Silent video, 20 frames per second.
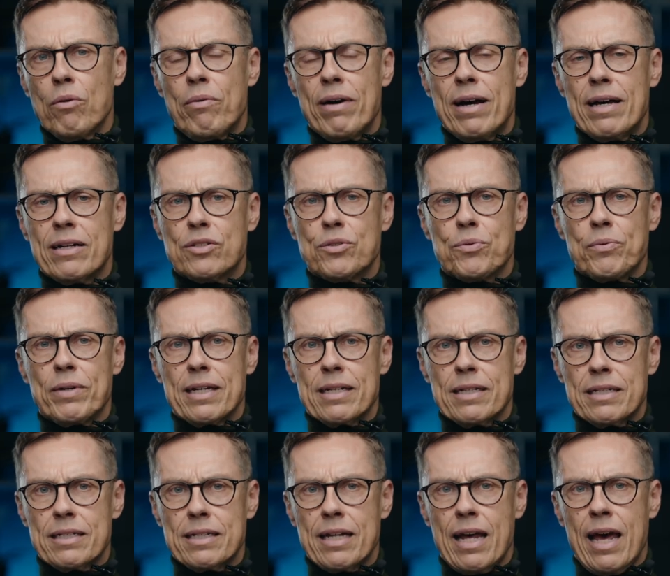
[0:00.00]
West, we
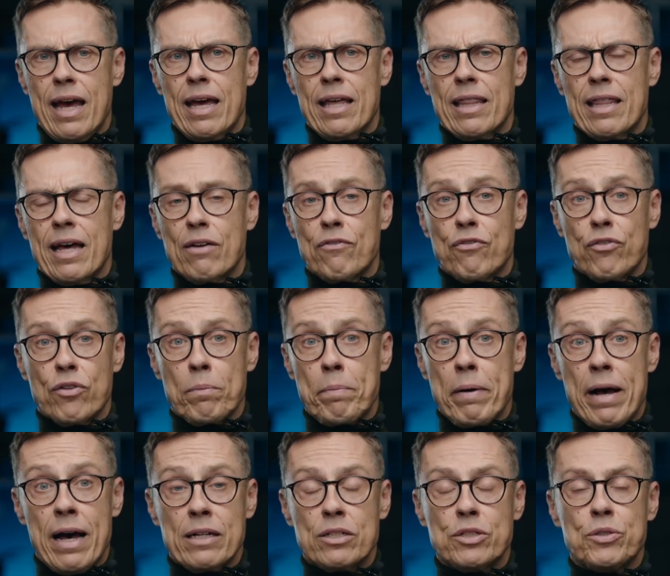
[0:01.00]
can say that for the
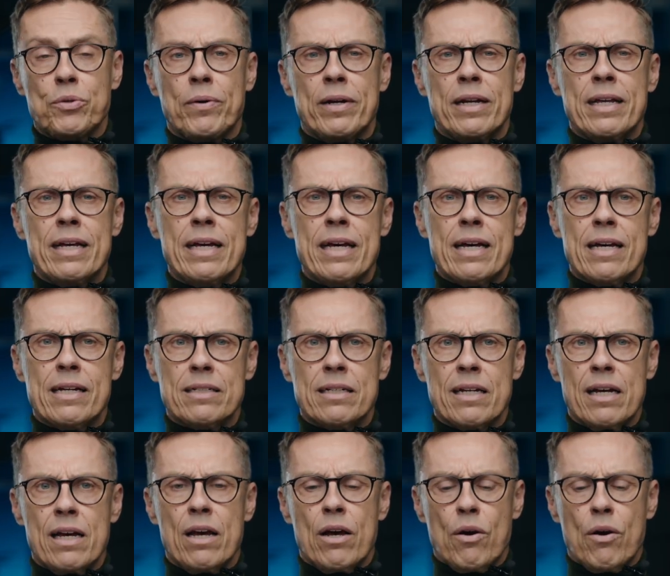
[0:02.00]
past 20 years,